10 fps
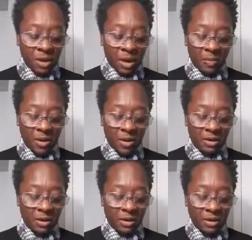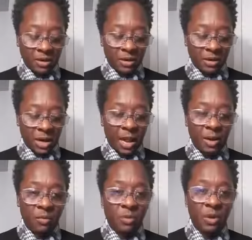I picked uh, a
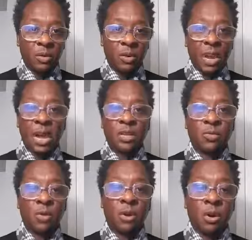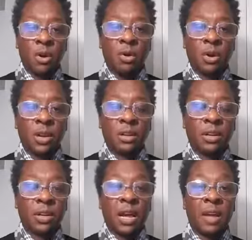day where the lines weren't long, and
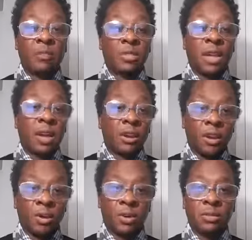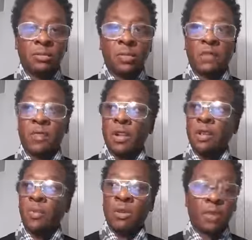the line was not long. Matter of fact,
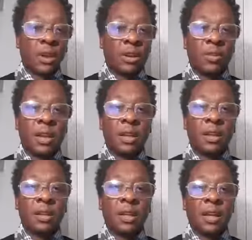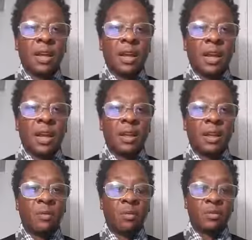I walked right on in. And
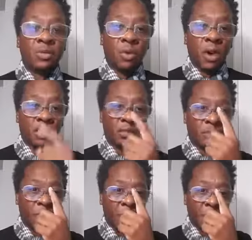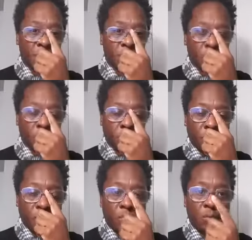then what was so awesome about it,
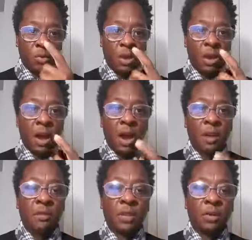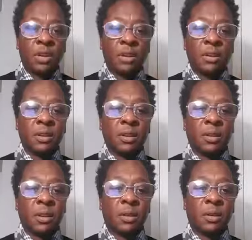where I voted,
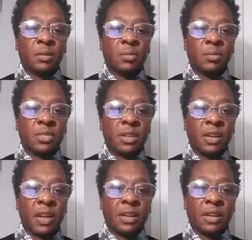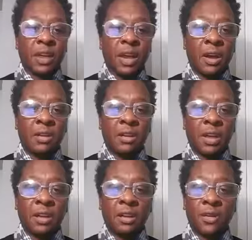uh, particularly in the county that
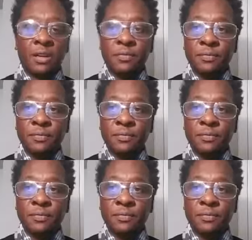I live in,